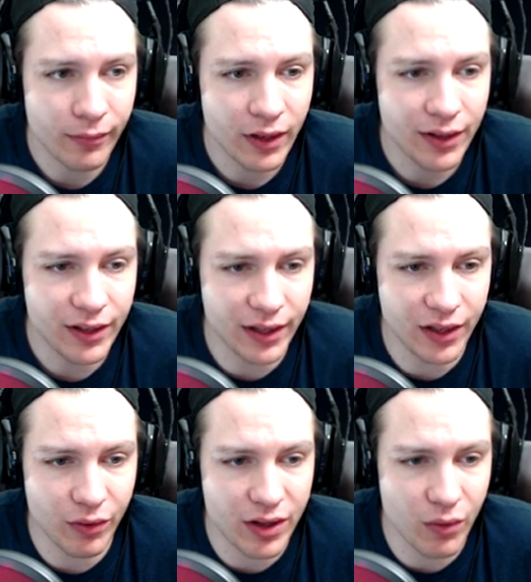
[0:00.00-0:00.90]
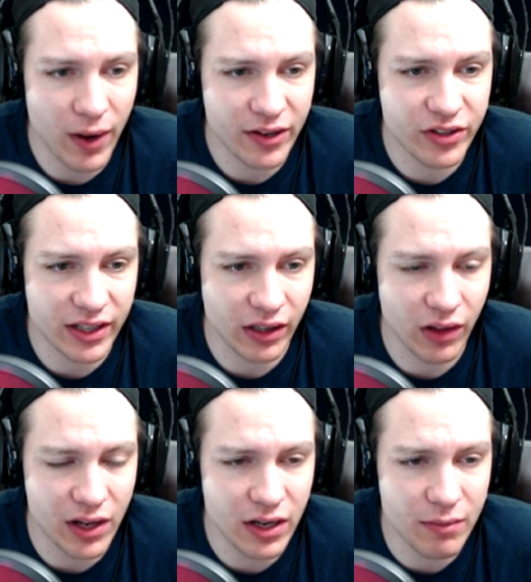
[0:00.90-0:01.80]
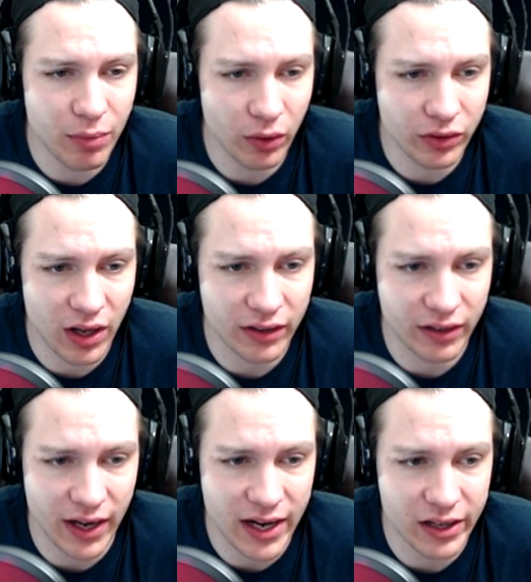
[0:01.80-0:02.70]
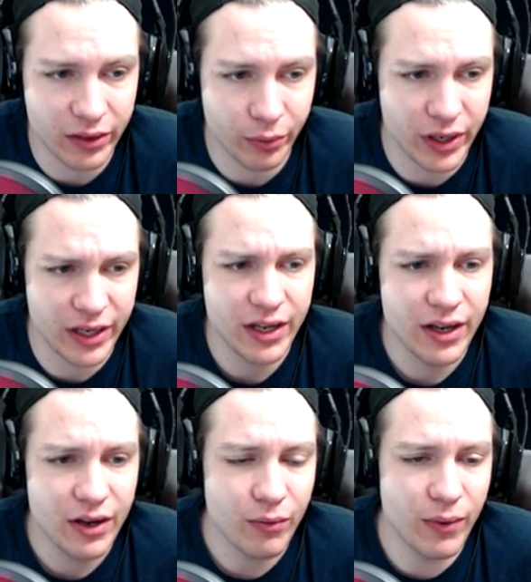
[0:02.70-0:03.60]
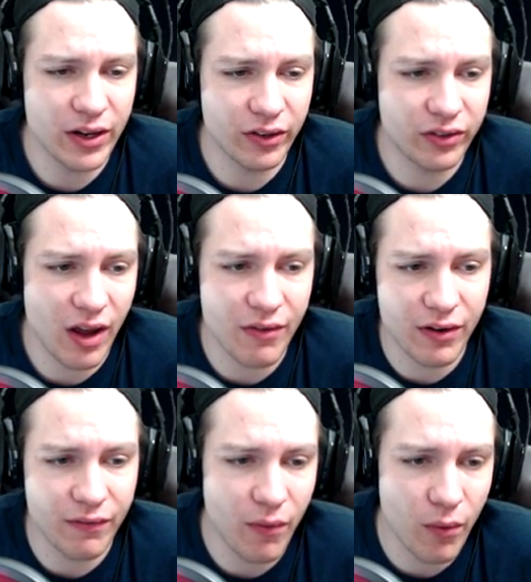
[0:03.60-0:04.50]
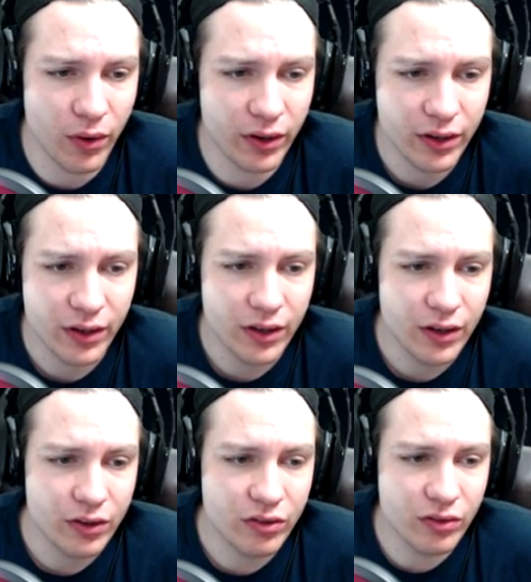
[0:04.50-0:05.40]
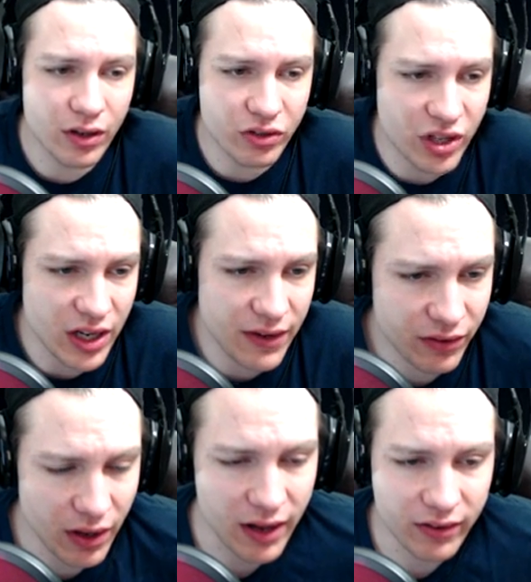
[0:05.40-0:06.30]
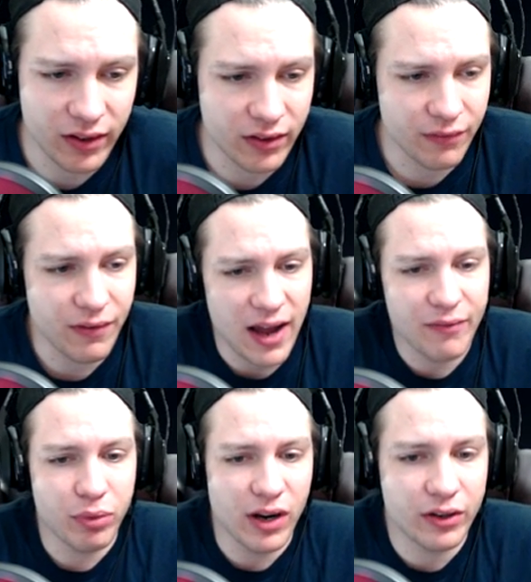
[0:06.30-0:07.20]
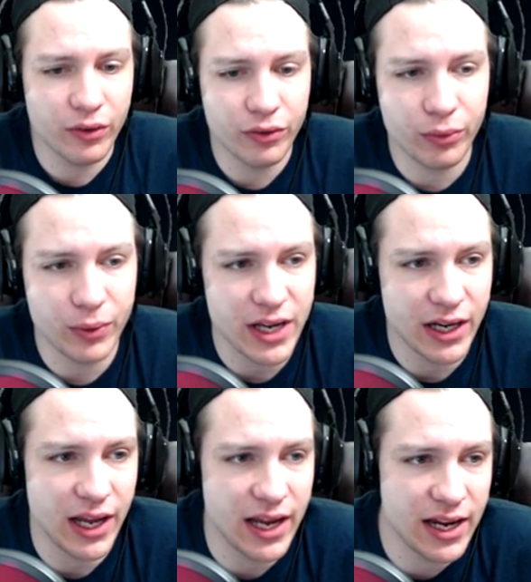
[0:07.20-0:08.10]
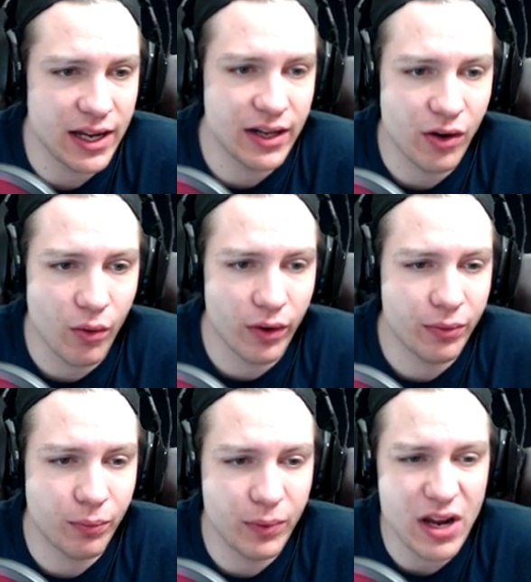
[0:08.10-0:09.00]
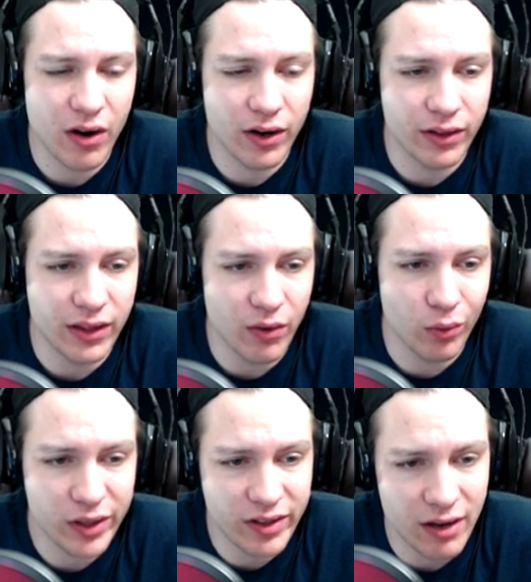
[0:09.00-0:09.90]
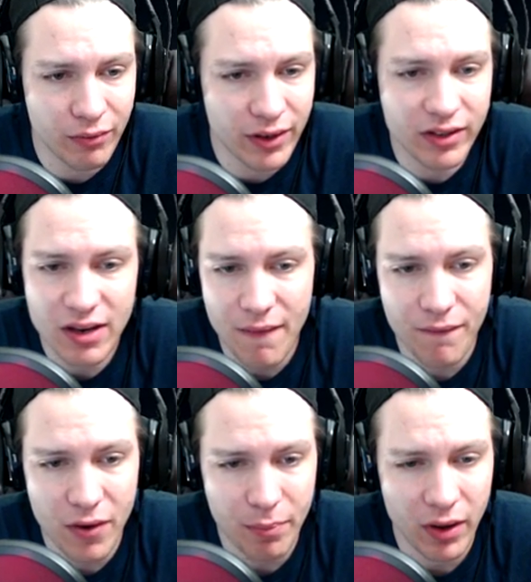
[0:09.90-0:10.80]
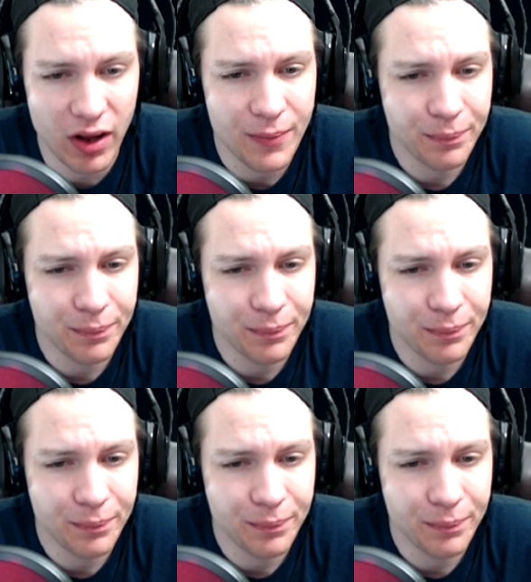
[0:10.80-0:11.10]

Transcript: In the West, you got the London Bulldogs at eight and three, Raiders seven and four, Chiefs at six and five, Broncos three and eight. In the North, we are the only ten win team in football.